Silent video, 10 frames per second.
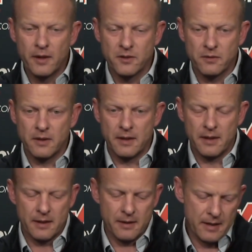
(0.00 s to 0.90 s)
Is
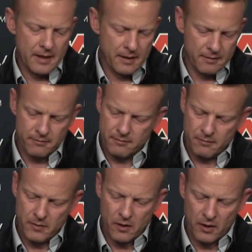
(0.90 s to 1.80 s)
in
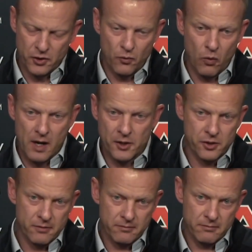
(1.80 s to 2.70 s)
you know, as you
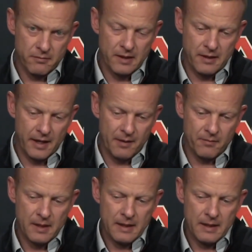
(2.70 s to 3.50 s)
watch the tape,